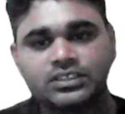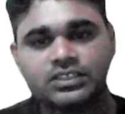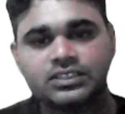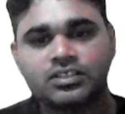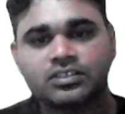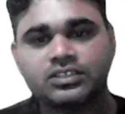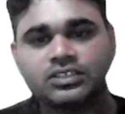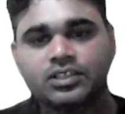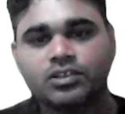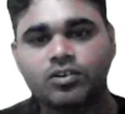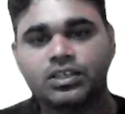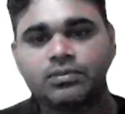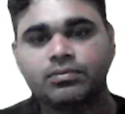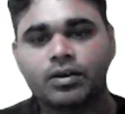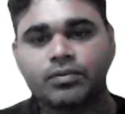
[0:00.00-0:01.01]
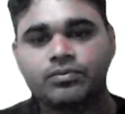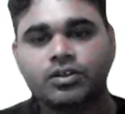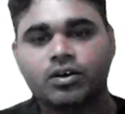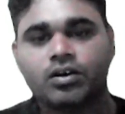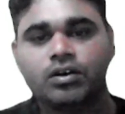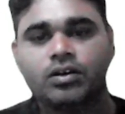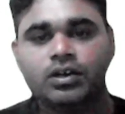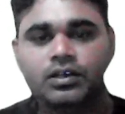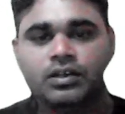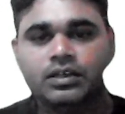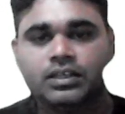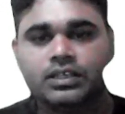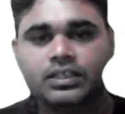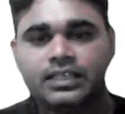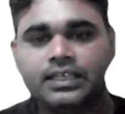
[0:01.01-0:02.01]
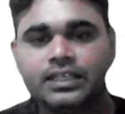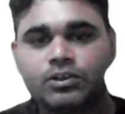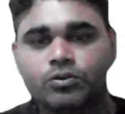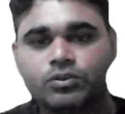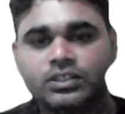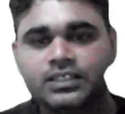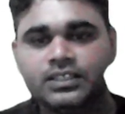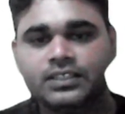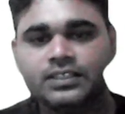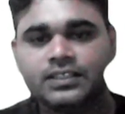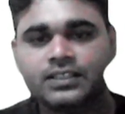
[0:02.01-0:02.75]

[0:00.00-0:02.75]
the synonym of the hirudin.